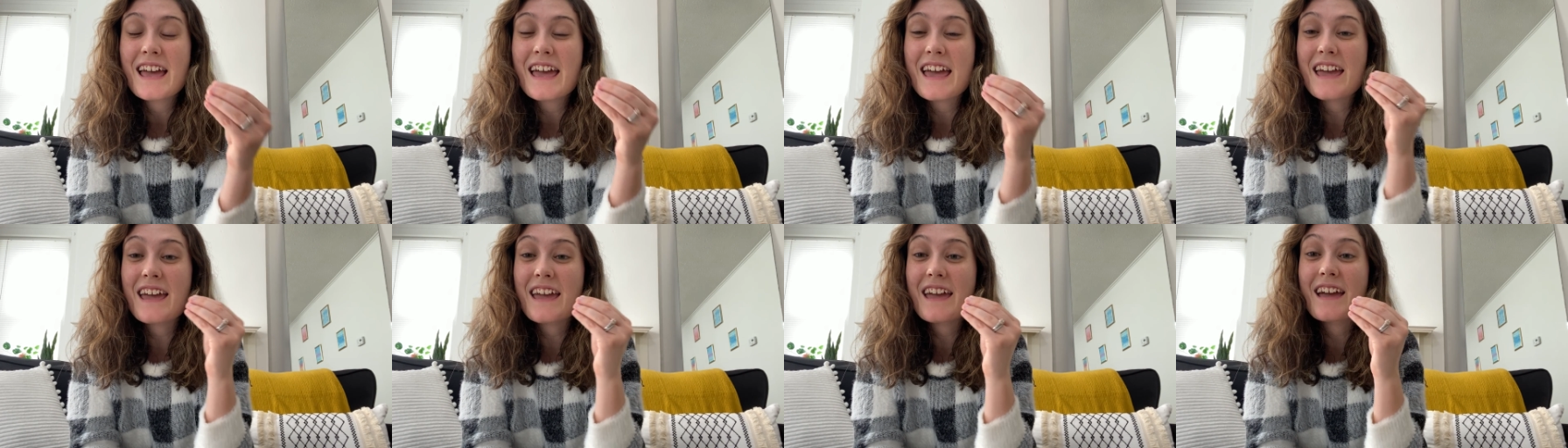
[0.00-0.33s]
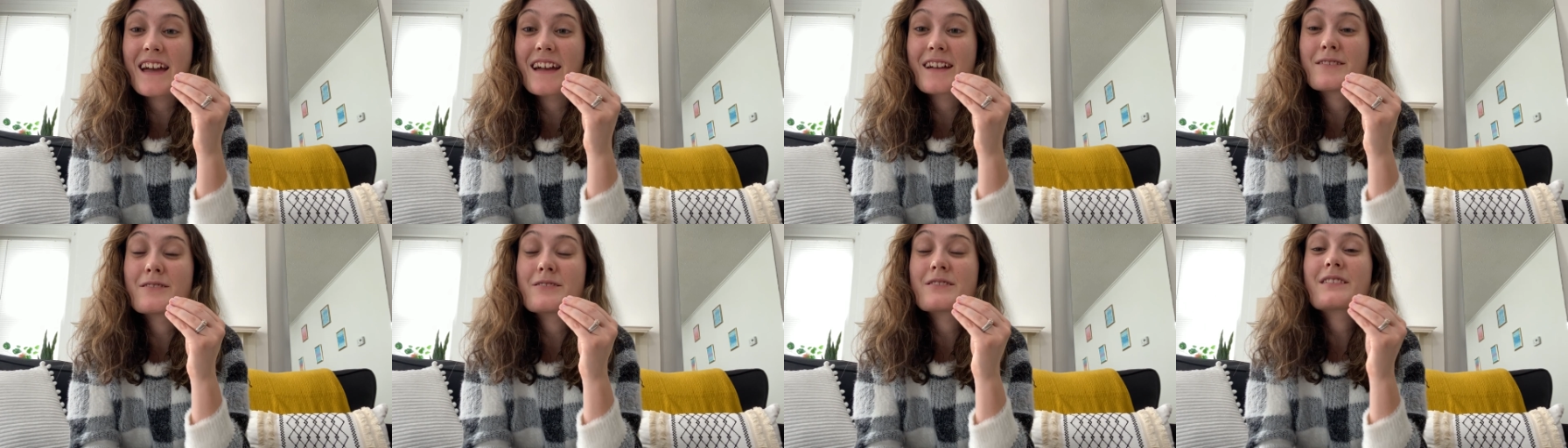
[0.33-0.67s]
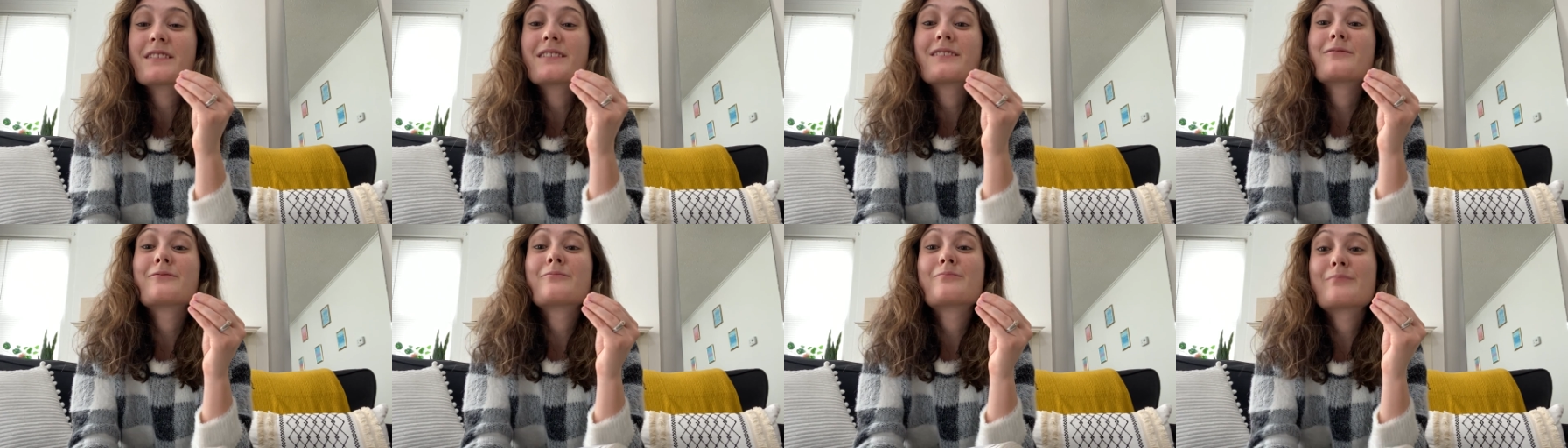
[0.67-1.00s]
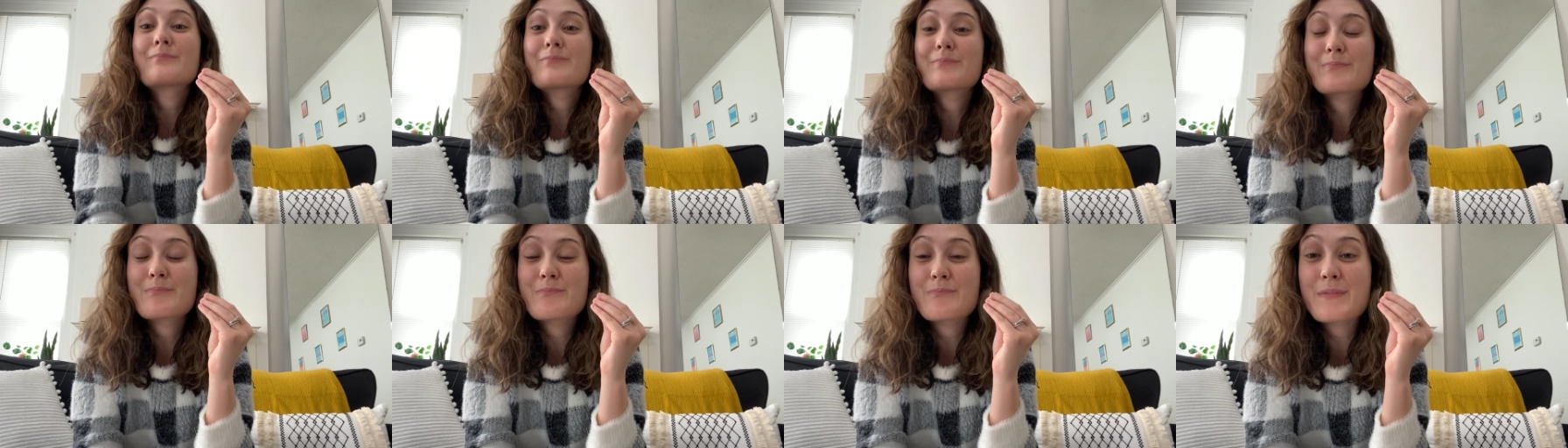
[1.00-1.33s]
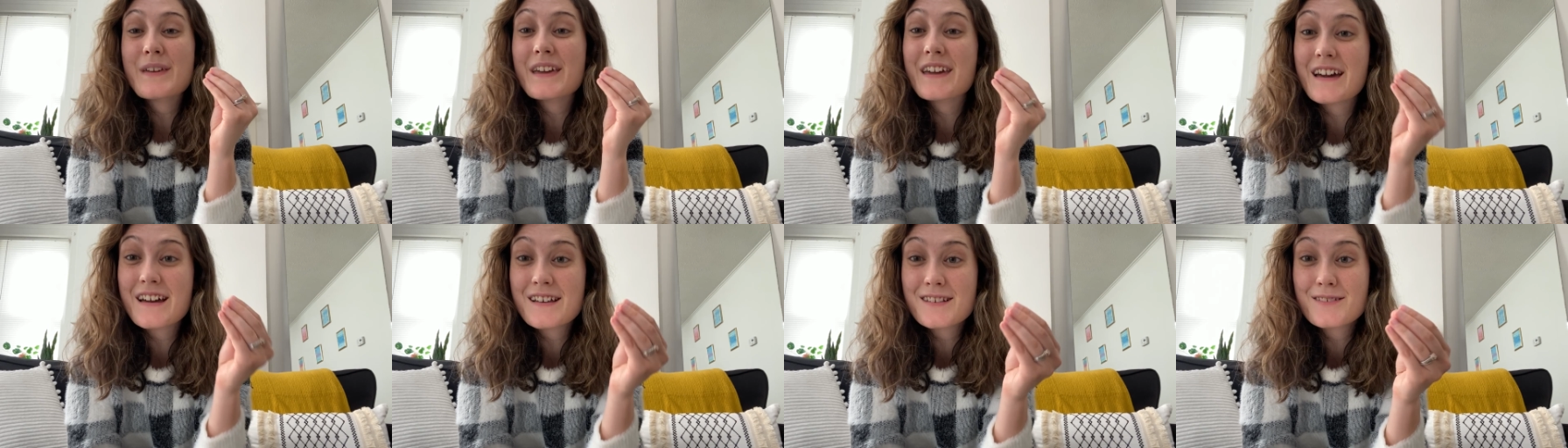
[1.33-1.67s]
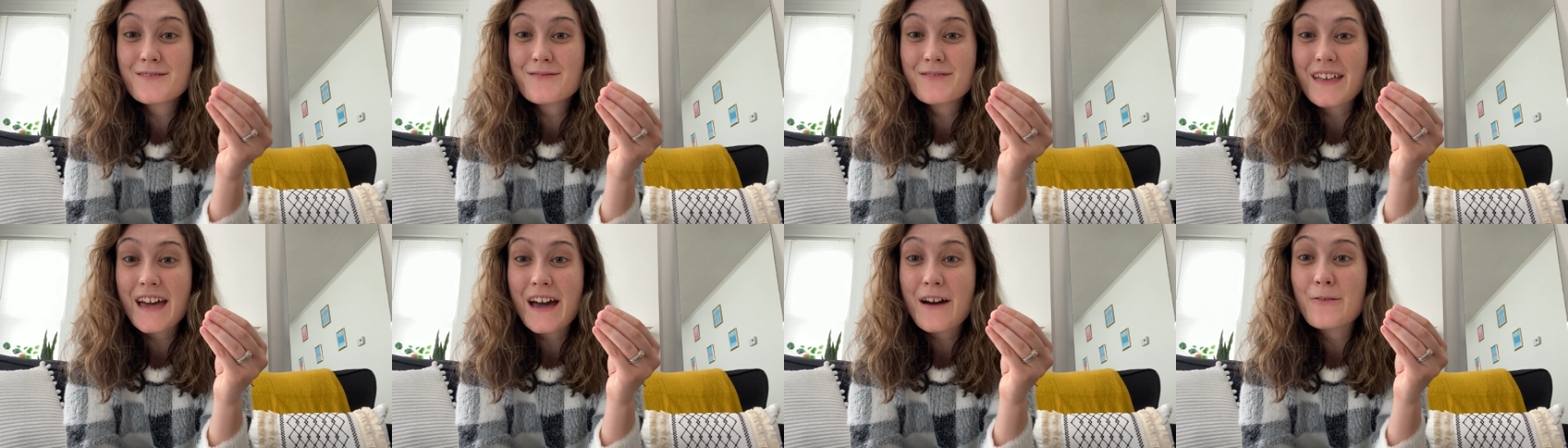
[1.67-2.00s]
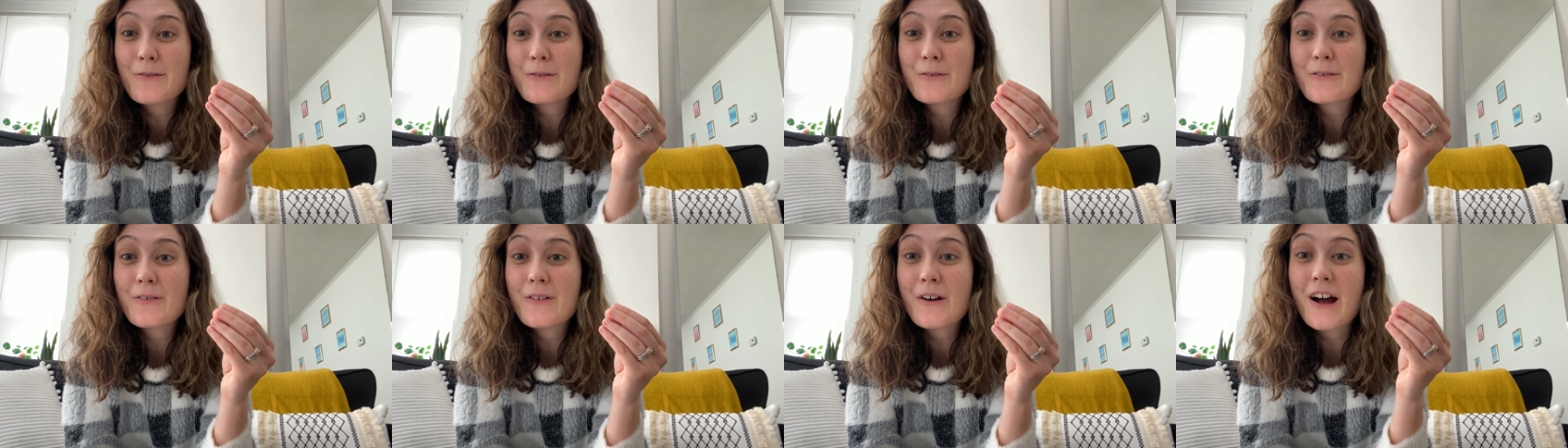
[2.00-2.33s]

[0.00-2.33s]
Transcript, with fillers: And because of that,